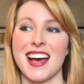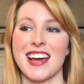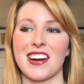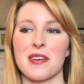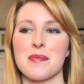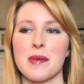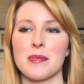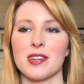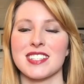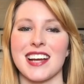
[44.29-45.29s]
And I
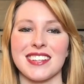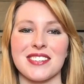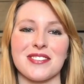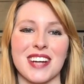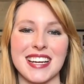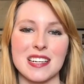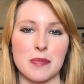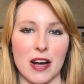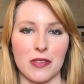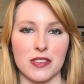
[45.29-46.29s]
remember telling Frank
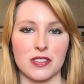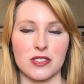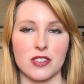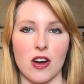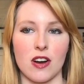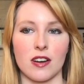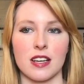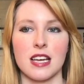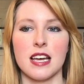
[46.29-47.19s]
about this song,